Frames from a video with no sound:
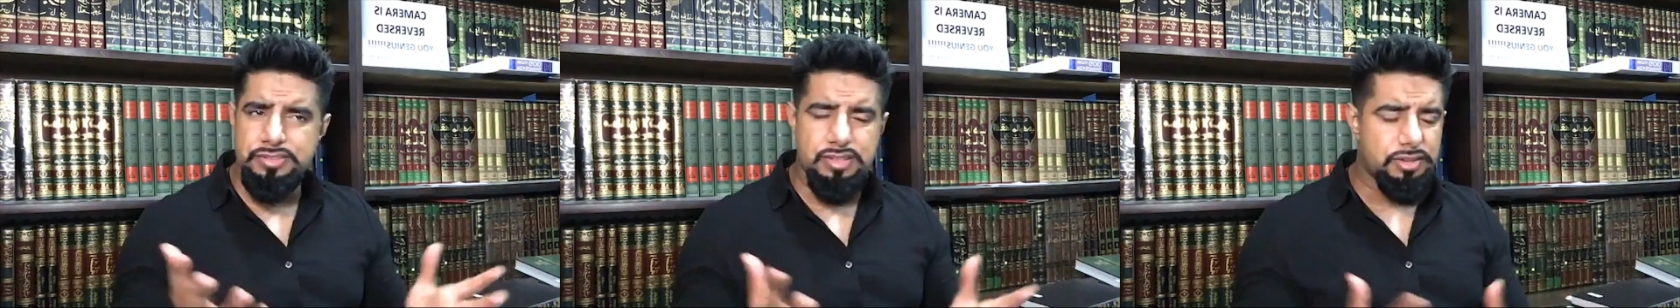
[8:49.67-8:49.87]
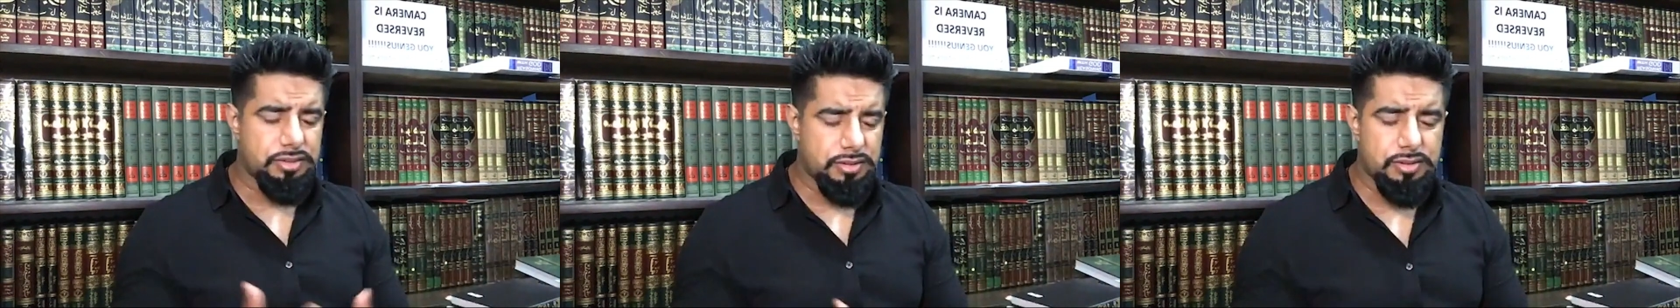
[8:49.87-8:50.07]

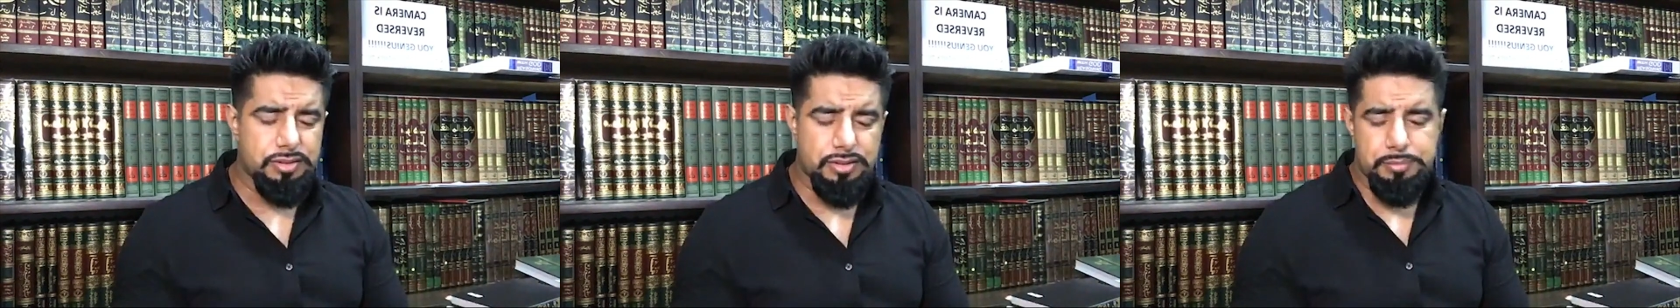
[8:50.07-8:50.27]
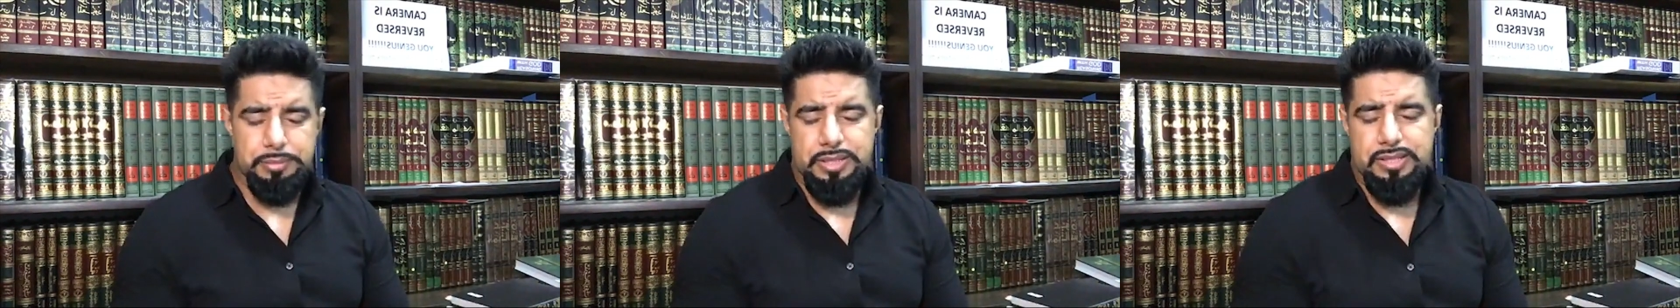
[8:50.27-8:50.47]

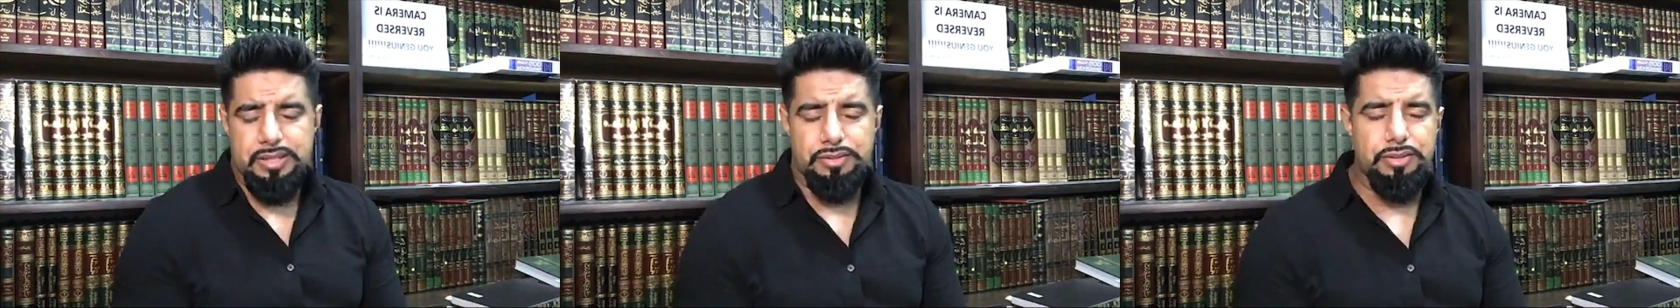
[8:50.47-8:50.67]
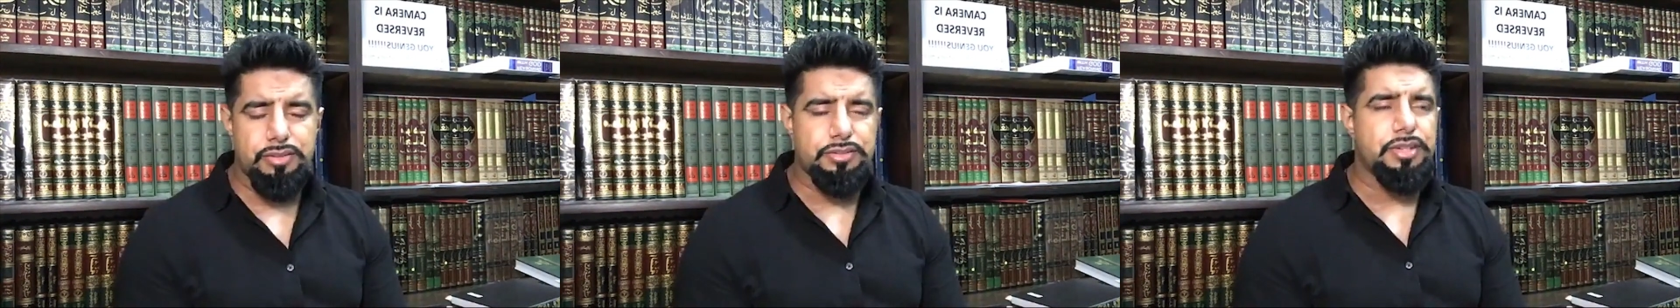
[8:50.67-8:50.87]

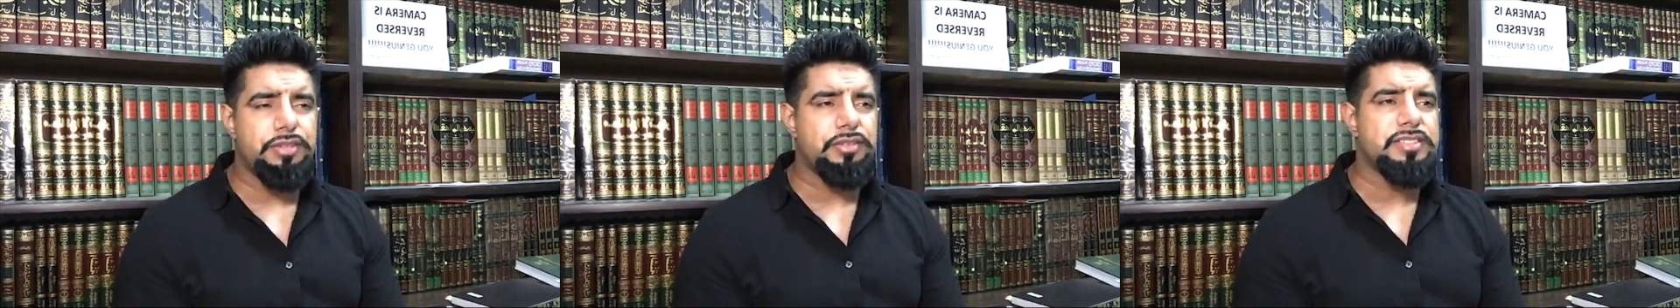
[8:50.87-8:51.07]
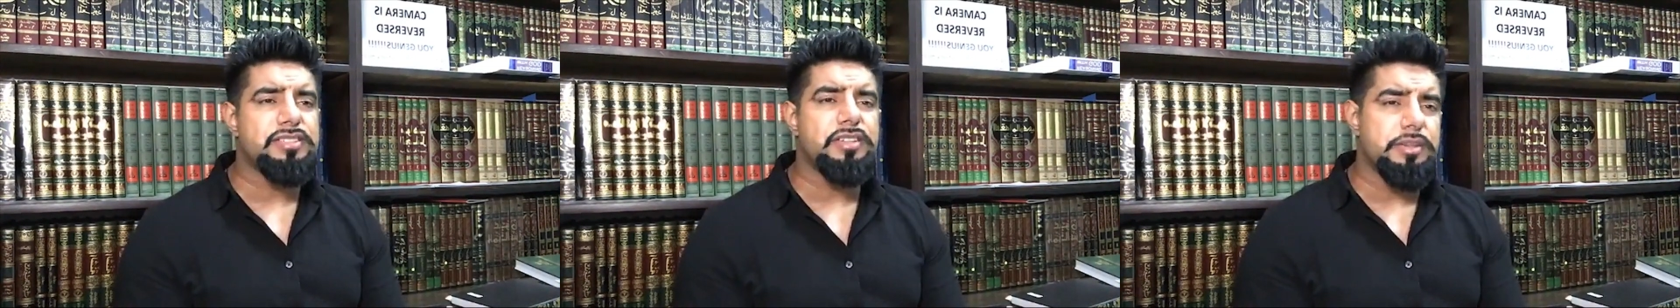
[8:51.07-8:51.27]

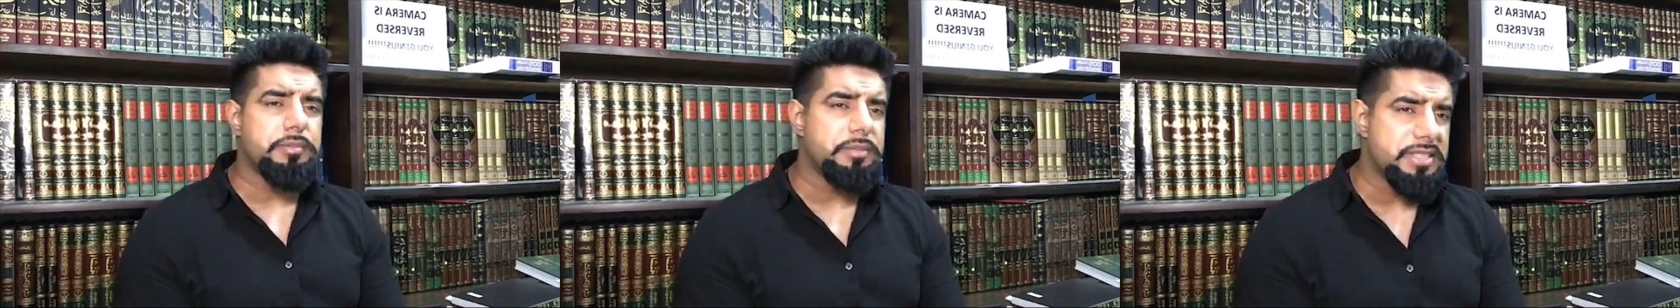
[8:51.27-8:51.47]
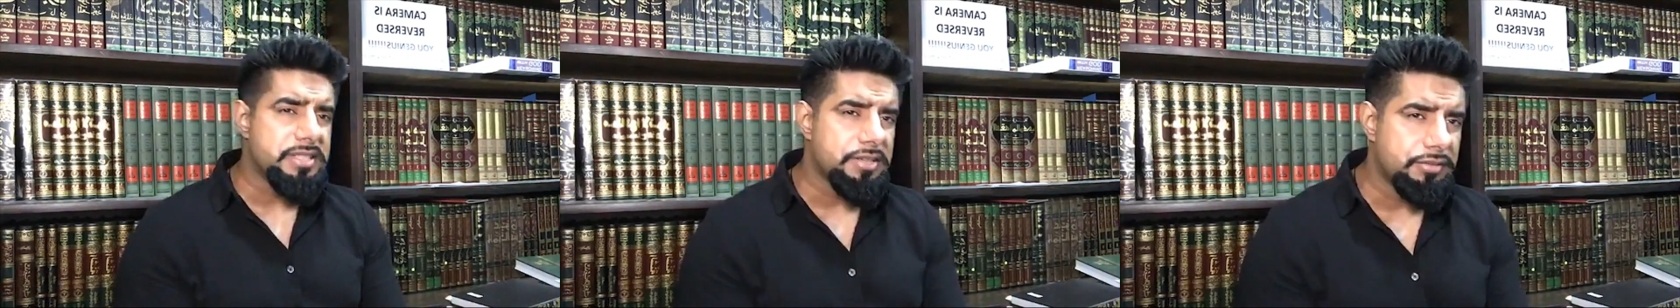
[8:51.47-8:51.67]
other
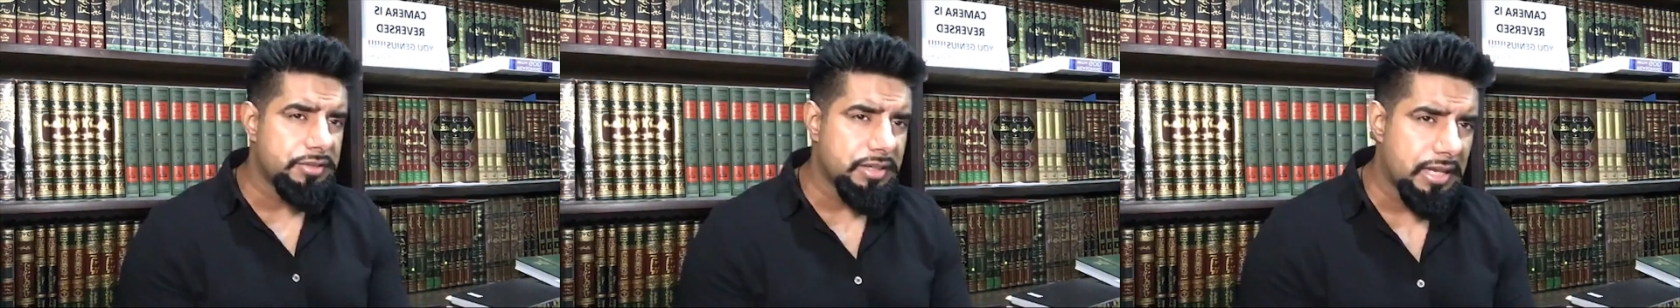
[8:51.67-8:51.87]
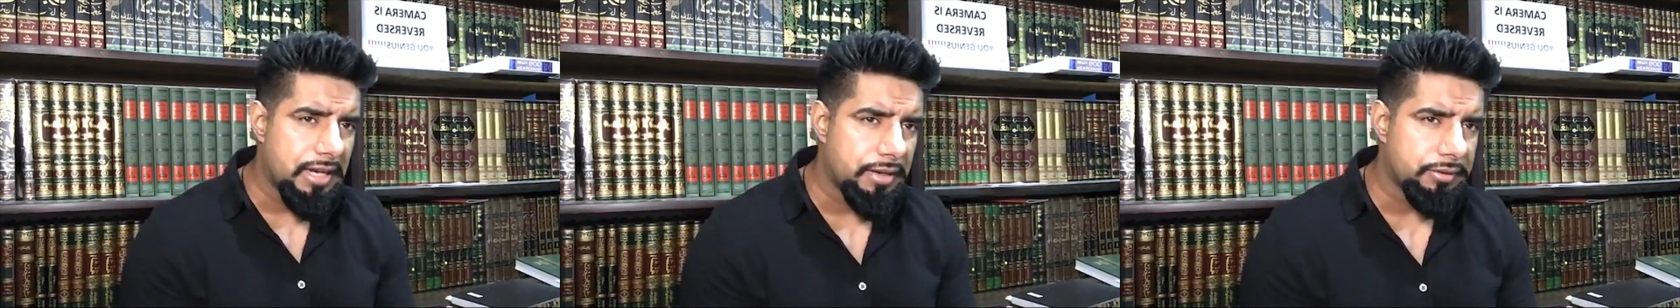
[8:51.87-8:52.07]
material
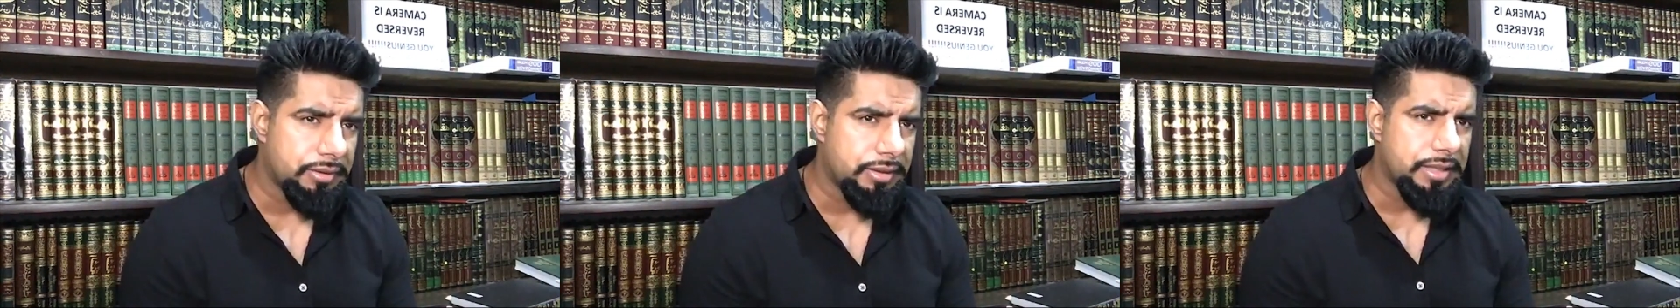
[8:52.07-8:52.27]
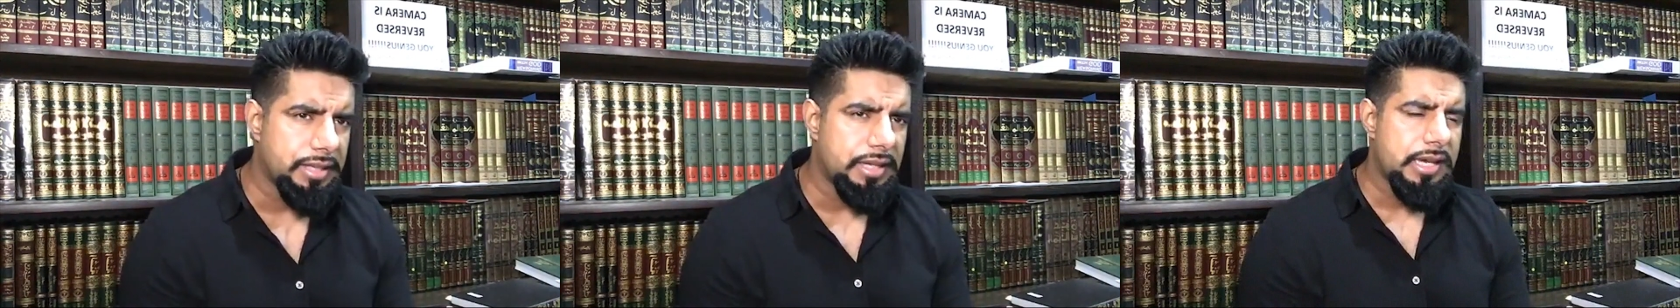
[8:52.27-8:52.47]
out
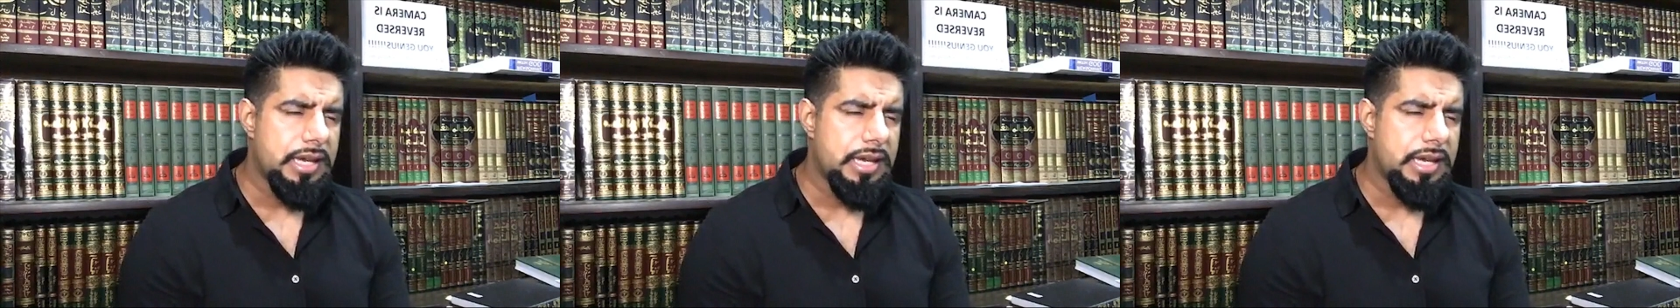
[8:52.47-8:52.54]
there.